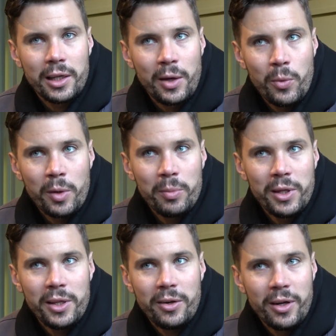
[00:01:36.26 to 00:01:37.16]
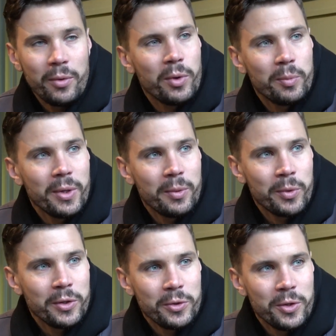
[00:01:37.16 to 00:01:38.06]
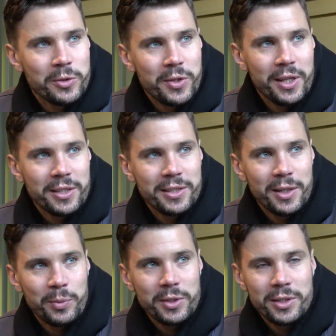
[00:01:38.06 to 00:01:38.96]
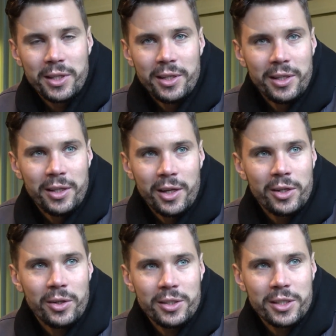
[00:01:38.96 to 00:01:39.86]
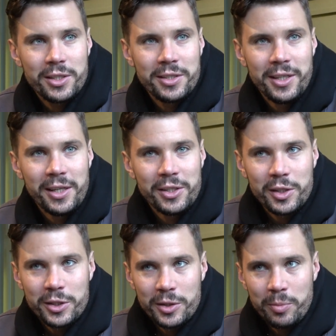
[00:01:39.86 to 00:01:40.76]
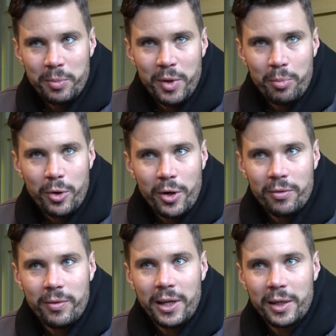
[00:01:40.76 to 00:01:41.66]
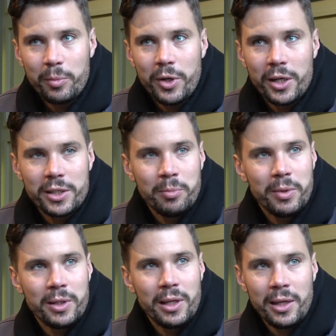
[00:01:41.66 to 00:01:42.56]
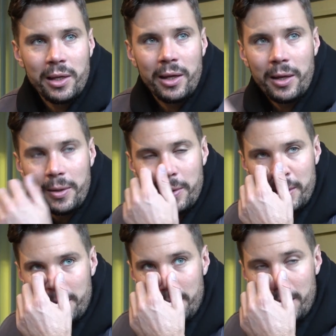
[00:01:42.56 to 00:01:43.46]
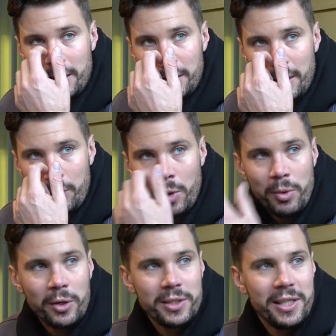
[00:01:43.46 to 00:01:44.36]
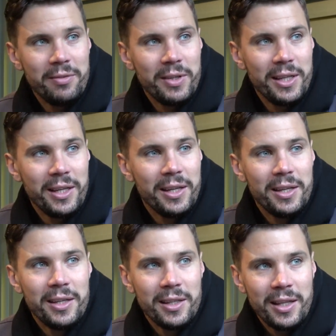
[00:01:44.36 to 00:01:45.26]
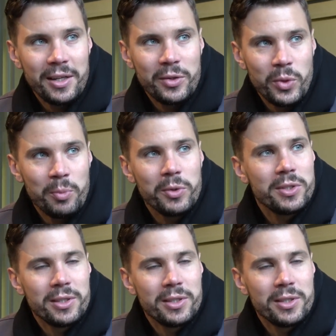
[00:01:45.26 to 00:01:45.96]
want to be there. I want to do those things, and it was not just to sing and just to be a part of like a production, and then like I want to be on TV. Mm-hmm. That dream